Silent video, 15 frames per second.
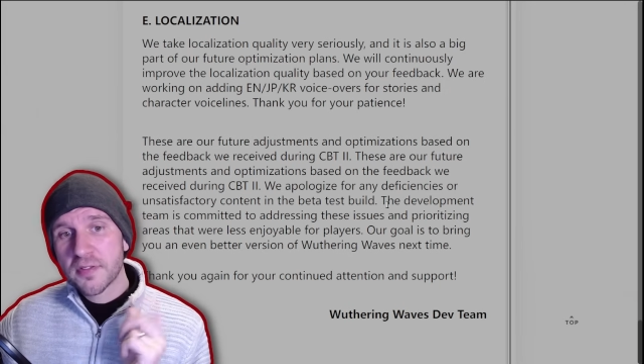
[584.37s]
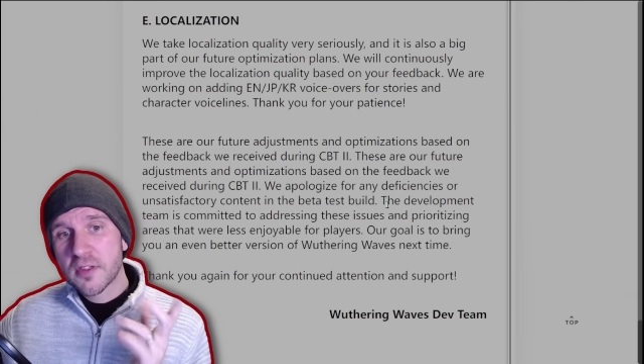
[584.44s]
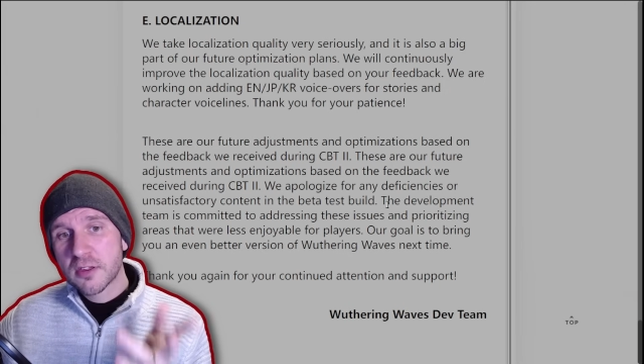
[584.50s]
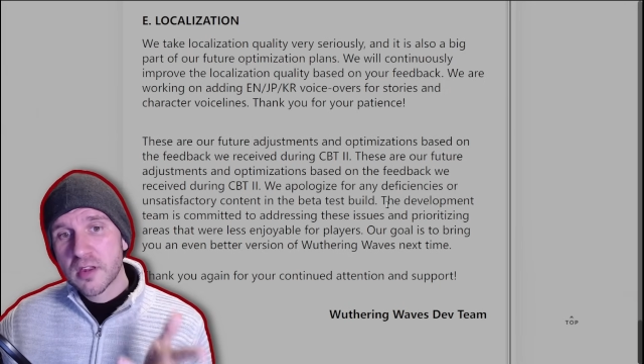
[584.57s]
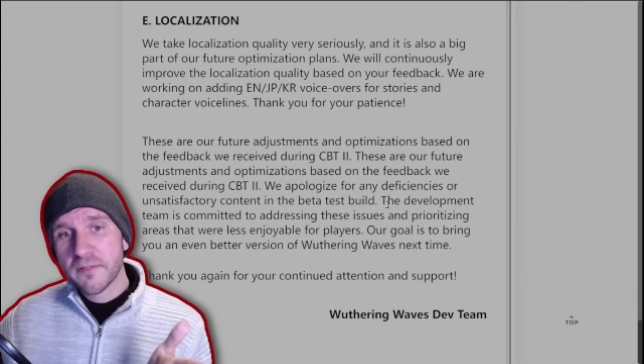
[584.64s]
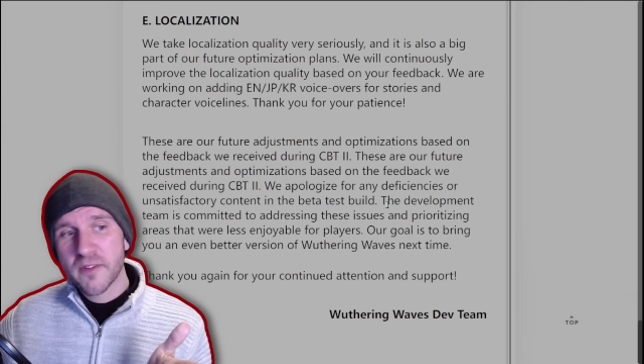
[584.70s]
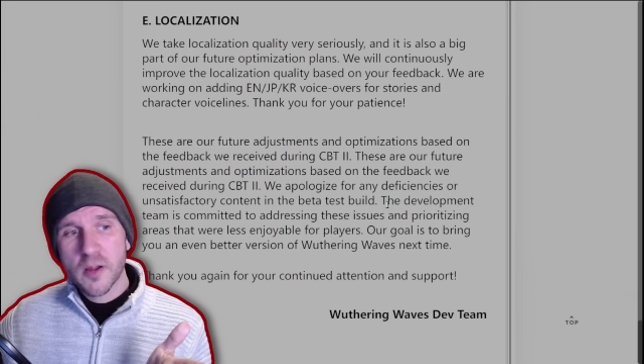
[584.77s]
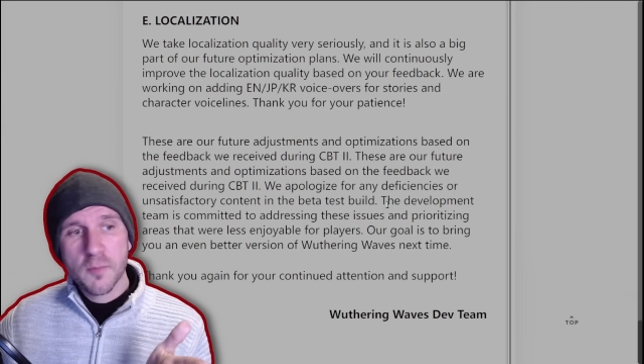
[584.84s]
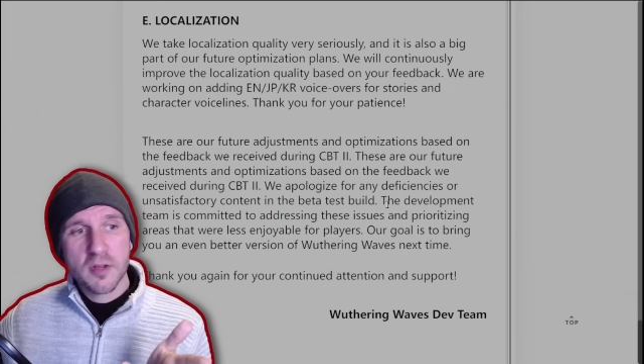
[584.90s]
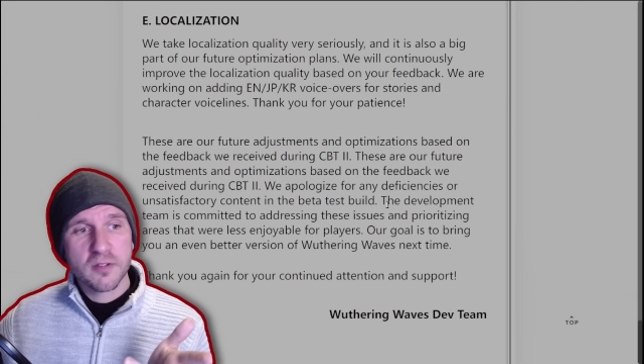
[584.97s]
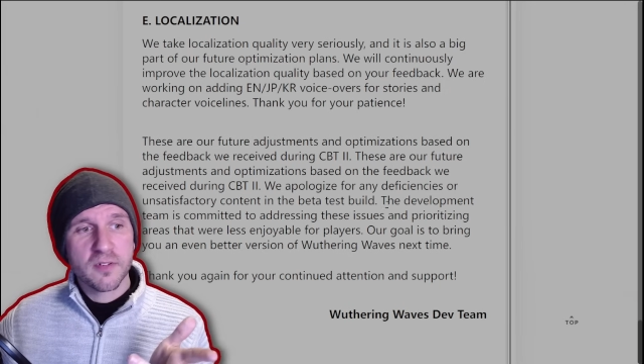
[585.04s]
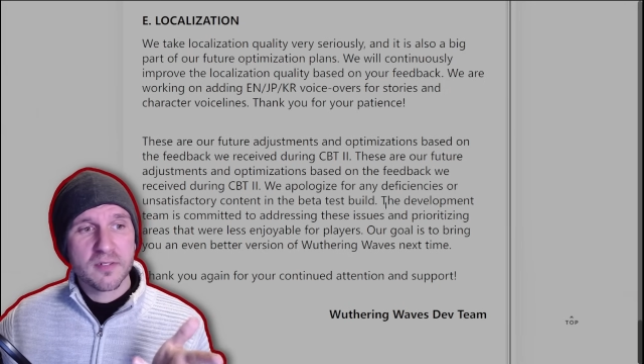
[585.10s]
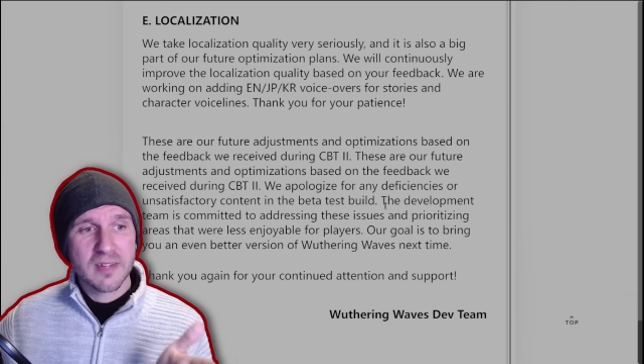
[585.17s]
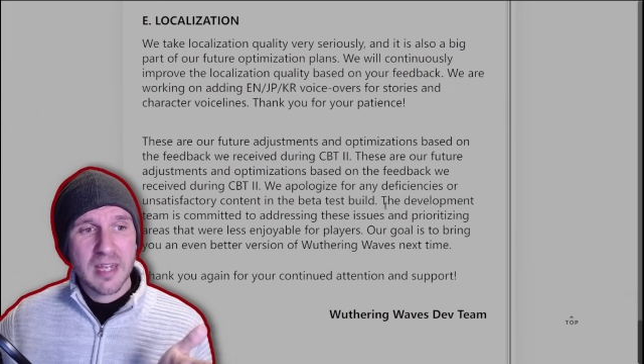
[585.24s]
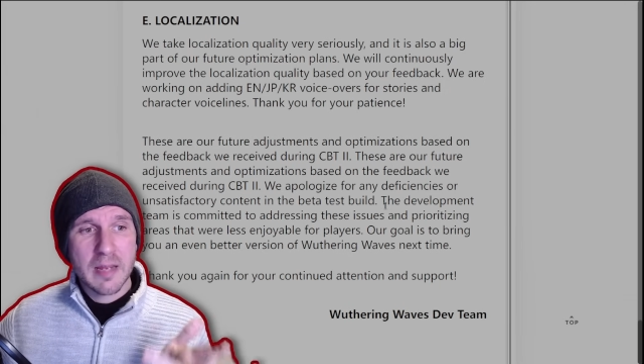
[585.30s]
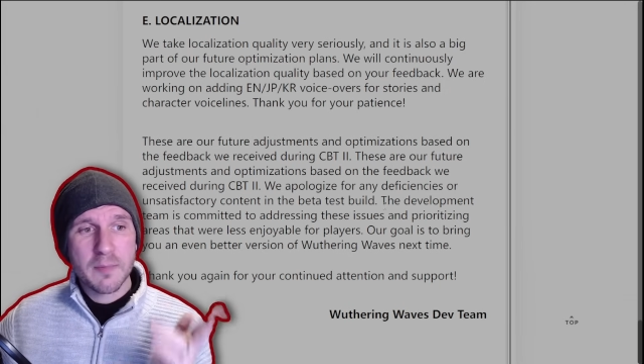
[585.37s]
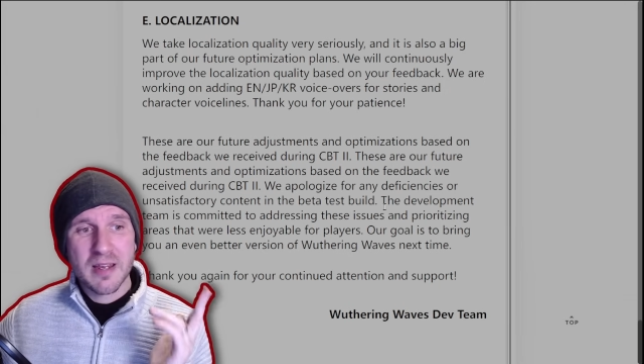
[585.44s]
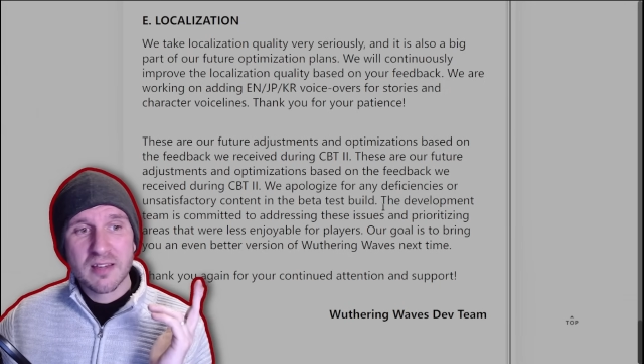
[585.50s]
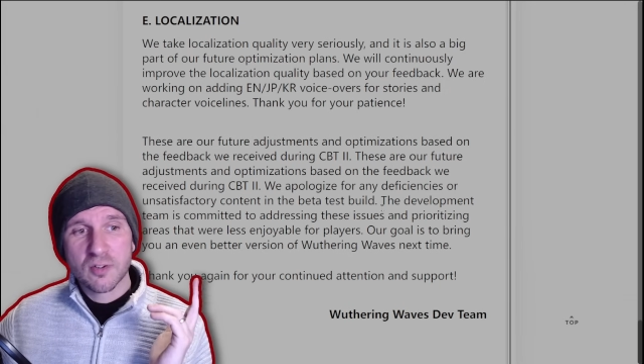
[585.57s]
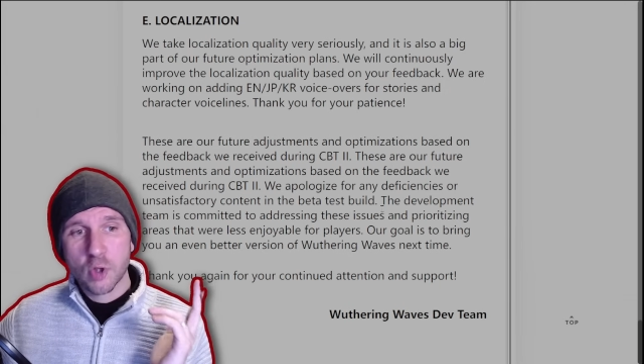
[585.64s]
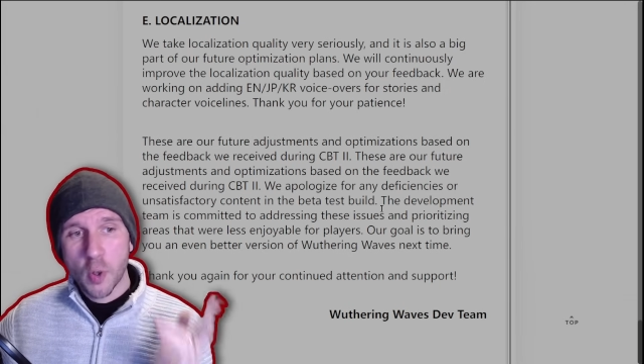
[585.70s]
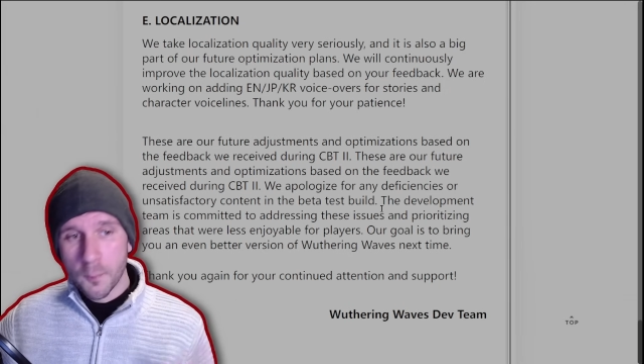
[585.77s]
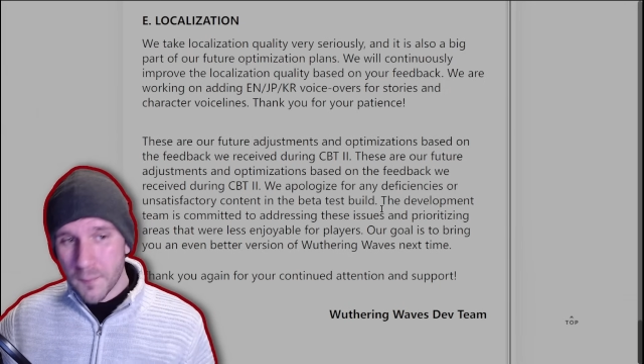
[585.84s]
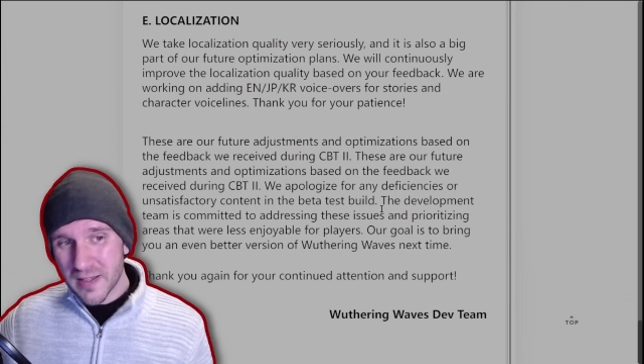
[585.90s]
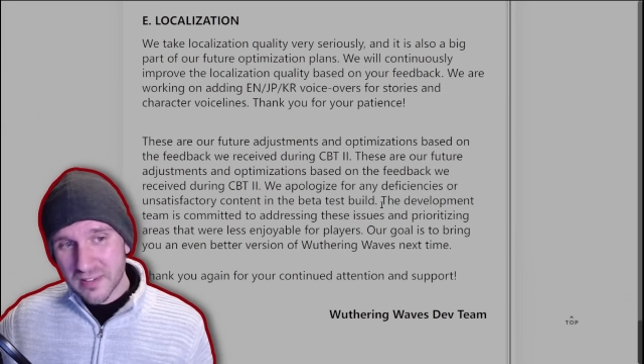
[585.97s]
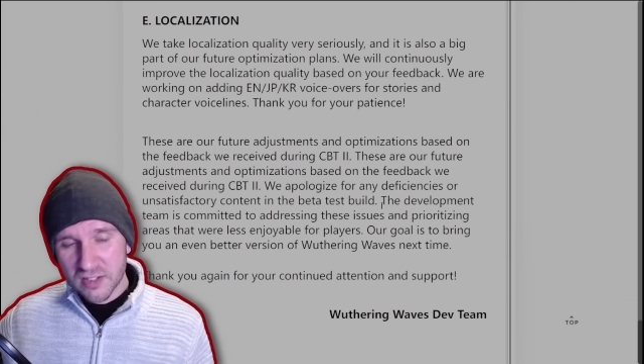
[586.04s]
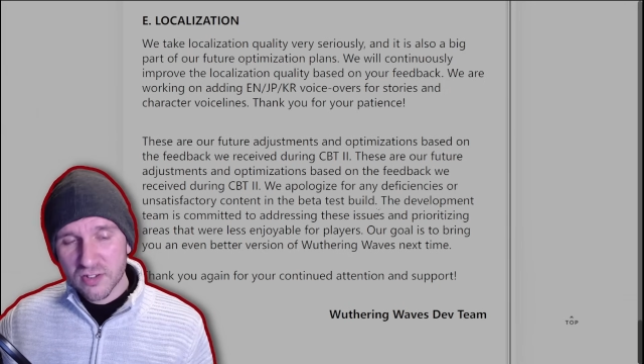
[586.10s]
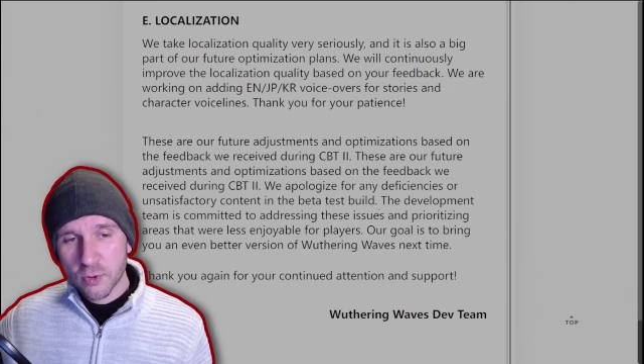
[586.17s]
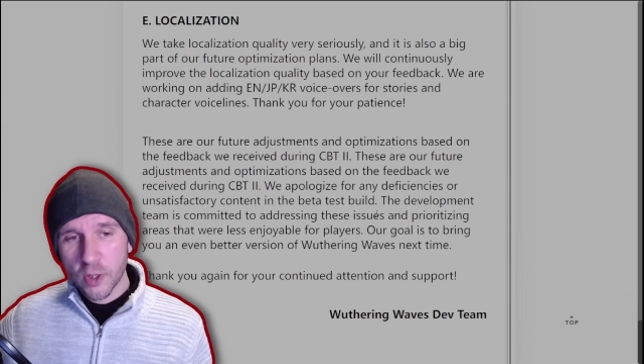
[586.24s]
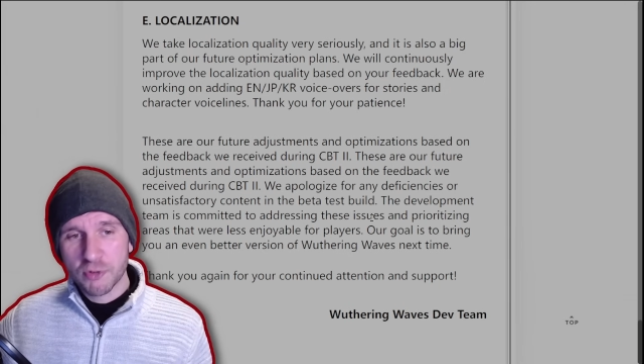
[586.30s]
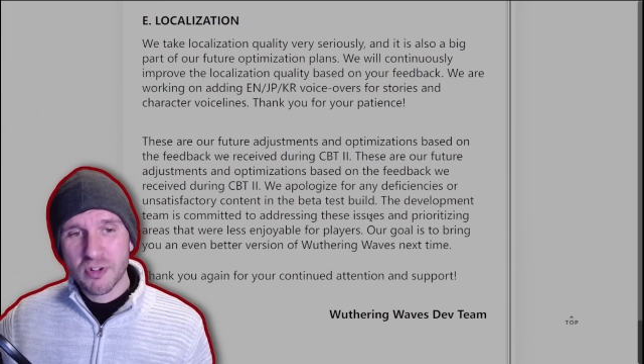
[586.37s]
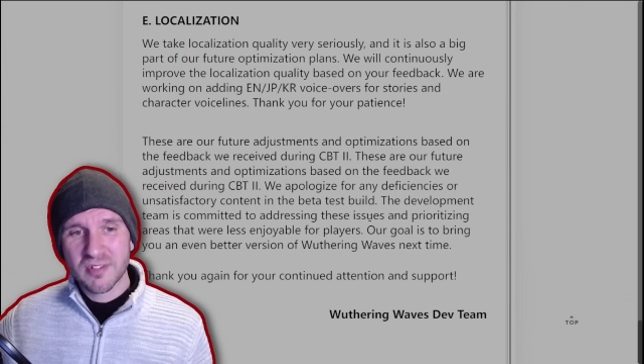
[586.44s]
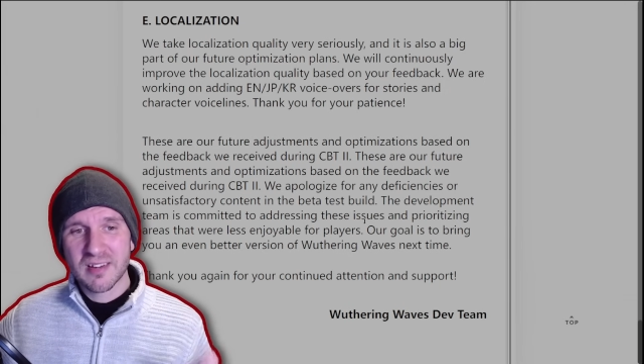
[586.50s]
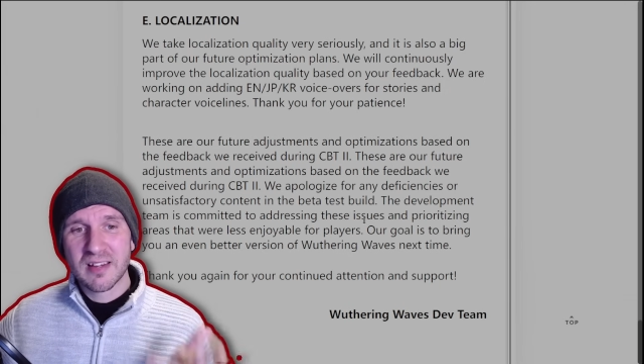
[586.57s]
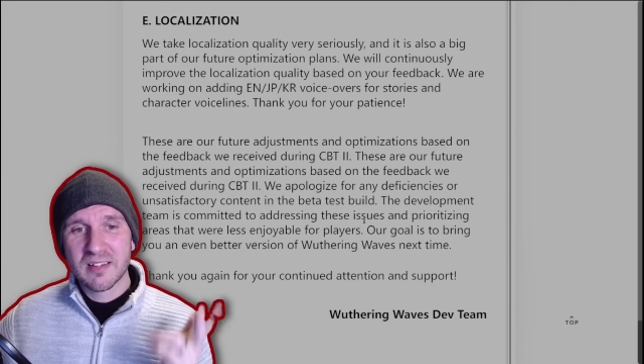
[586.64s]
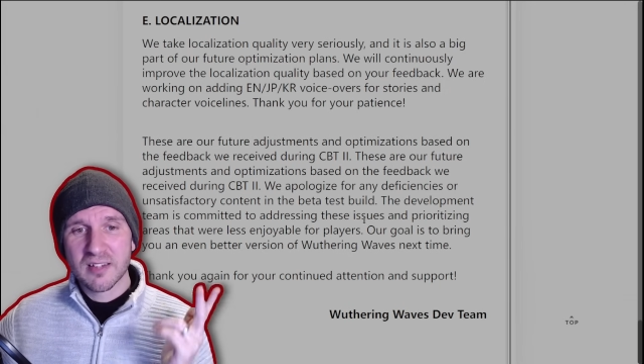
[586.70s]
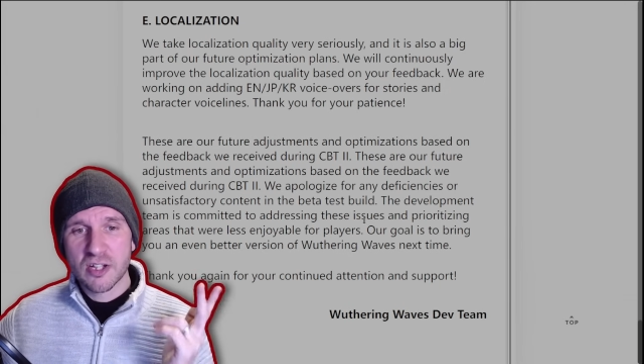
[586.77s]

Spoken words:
The development team is committed to addressing these